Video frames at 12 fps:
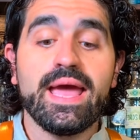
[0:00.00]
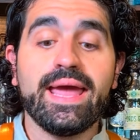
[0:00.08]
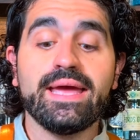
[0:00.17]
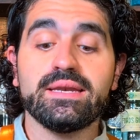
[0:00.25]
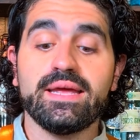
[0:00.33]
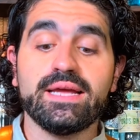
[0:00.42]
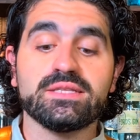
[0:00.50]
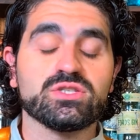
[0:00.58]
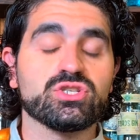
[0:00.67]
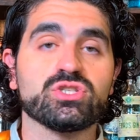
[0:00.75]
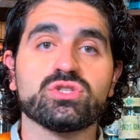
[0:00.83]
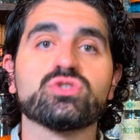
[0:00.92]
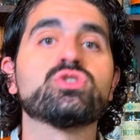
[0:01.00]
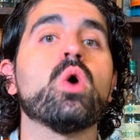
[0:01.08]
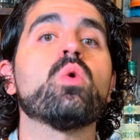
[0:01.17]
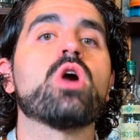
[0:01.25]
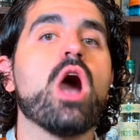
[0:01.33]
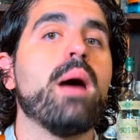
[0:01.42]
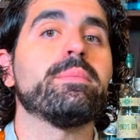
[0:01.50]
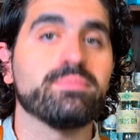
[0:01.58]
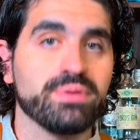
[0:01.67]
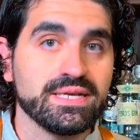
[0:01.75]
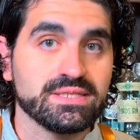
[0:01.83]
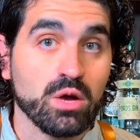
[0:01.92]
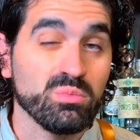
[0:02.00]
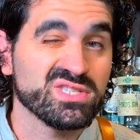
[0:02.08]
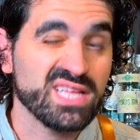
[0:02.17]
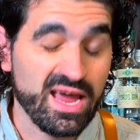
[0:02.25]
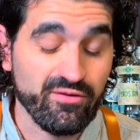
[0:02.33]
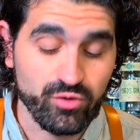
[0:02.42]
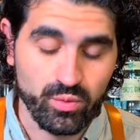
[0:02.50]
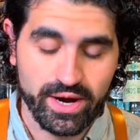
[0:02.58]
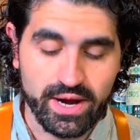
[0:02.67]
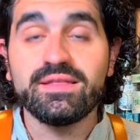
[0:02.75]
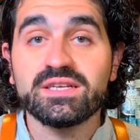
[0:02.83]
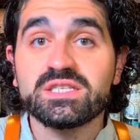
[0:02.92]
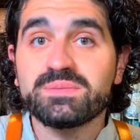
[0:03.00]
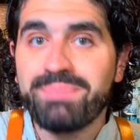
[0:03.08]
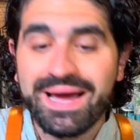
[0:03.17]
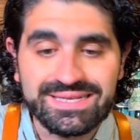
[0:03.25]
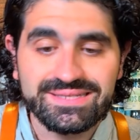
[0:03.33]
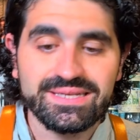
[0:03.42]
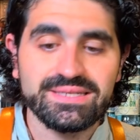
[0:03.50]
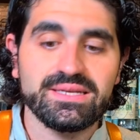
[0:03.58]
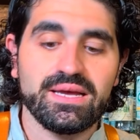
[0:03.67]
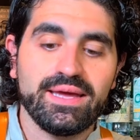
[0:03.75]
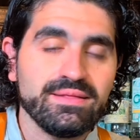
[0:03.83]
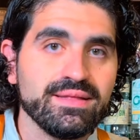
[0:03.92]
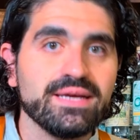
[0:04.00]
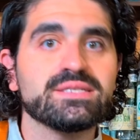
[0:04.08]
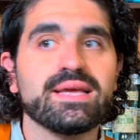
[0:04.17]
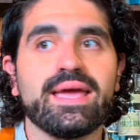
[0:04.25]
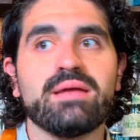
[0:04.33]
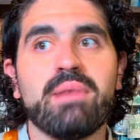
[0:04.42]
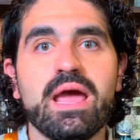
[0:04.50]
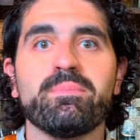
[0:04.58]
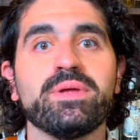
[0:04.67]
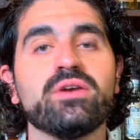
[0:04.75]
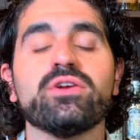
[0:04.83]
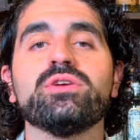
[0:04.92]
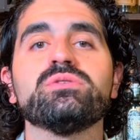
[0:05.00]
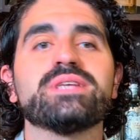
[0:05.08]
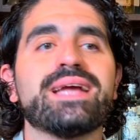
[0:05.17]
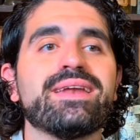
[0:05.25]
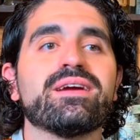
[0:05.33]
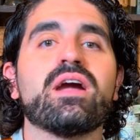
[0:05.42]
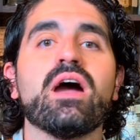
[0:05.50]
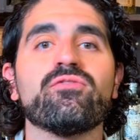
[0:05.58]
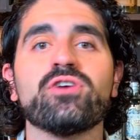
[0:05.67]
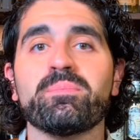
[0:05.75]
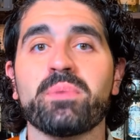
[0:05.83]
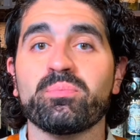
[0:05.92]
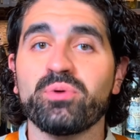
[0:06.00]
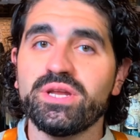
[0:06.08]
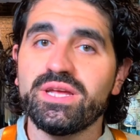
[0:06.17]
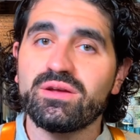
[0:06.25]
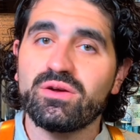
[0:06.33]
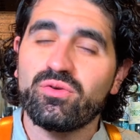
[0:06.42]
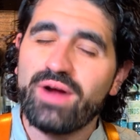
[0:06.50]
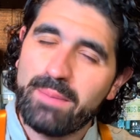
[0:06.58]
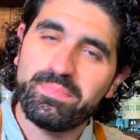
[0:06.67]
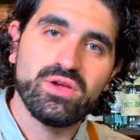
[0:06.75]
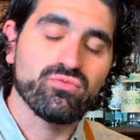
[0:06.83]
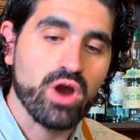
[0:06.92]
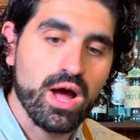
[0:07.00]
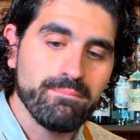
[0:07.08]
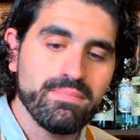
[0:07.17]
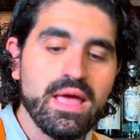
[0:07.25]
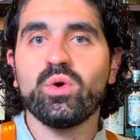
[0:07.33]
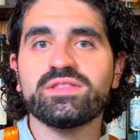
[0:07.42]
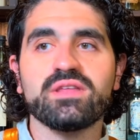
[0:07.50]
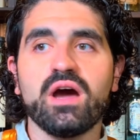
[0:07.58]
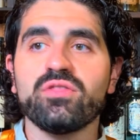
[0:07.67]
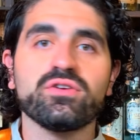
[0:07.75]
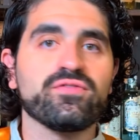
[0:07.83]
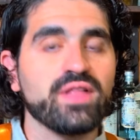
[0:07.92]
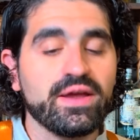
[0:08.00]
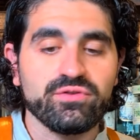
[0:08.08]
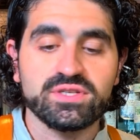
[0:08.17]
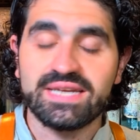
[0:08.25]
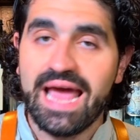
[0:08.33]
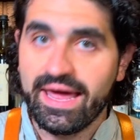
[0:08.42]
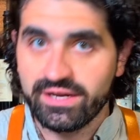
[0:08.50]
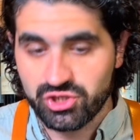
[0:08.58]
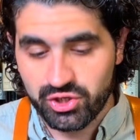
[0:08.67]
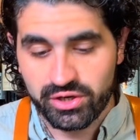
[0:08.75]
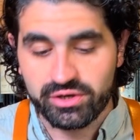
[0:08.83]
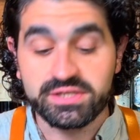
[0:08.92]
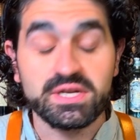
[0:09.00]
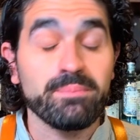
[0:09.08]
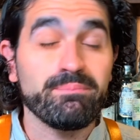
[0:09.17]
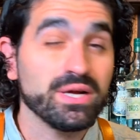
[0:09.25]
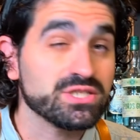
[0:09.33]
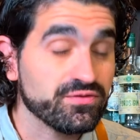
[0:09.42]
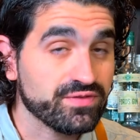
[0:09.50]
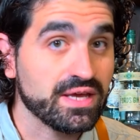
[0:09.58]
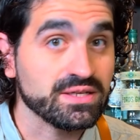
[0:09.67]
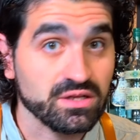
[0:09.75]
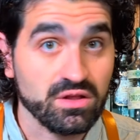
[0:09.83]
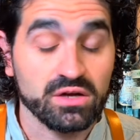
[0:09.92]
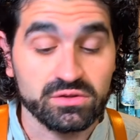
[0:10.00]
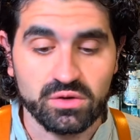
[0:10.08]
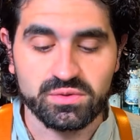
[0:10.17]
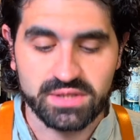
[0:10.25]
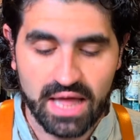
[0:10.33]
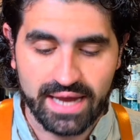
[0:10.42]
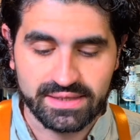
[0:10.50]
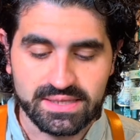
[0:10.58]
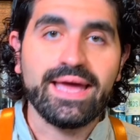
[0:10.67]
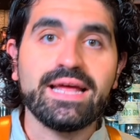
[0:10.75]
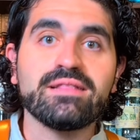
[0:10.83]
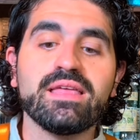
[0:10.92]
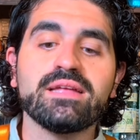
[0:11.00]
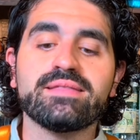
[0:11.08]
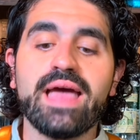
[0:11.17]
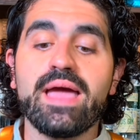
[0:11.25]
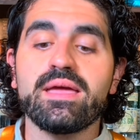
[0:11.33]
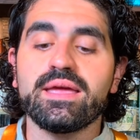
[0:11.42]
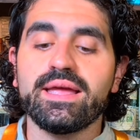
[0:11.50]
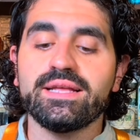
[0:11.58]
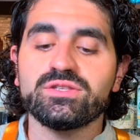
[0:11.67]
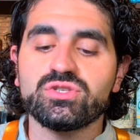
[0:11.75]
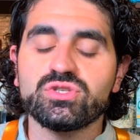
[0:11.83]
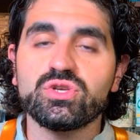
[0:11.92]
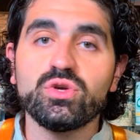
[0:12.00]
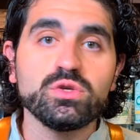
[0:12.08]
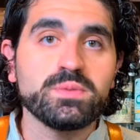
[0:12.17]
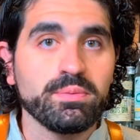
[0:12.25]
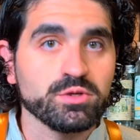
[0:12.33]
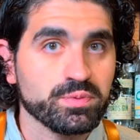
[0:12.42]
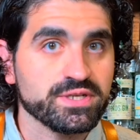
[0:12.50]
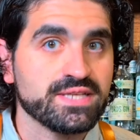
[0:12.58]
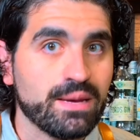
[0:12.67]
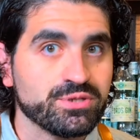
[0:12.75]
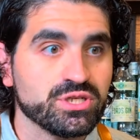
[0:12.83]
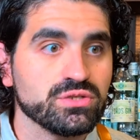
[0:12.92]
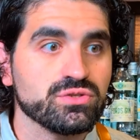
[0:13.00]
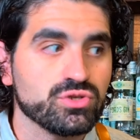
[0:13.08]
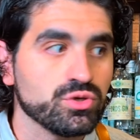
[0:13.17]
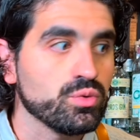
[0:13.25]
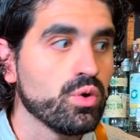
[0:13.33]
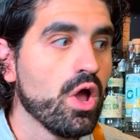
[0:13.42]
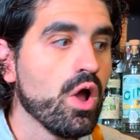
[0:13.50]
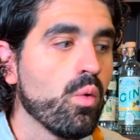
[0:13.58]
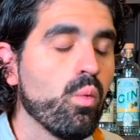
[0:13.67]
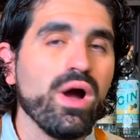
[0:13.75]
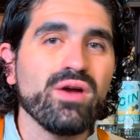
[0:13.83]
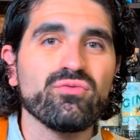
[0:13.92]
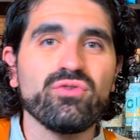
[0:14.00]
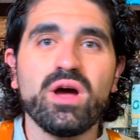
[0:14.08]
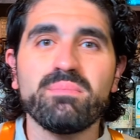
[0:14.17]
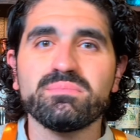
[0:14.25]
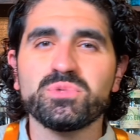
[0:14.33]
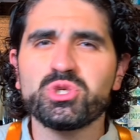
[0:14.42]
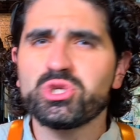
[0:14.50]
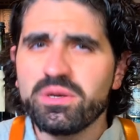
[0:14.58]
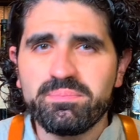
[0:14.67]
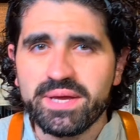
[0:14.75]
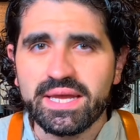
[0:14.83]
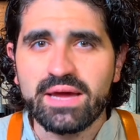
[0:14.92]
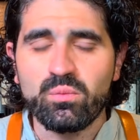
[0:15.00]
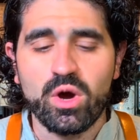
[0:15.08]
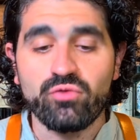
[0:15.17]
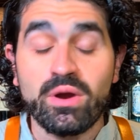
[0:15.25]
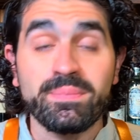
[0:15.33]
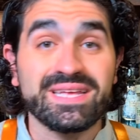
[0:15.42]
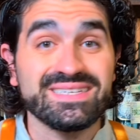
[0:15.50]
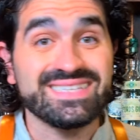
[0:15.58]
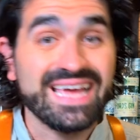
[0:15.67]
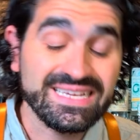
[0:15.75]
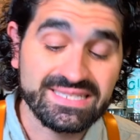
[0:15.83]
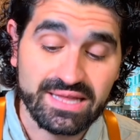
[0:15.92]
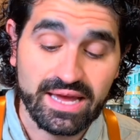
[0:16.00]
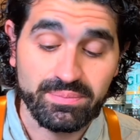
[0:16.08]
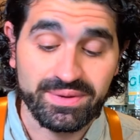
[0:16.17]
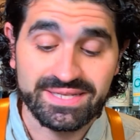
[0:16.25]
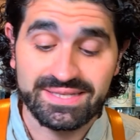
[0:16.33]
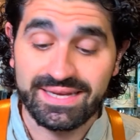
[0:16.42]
and it's just so commonplace almost everywhere. The spices in this, in my opinion, are used to kind of cover up a pretty crappy rum with other flavors and added sugars and a bunch of things along those lines. And I think that it skews people's perception to what rum should be and what rum can taste like, because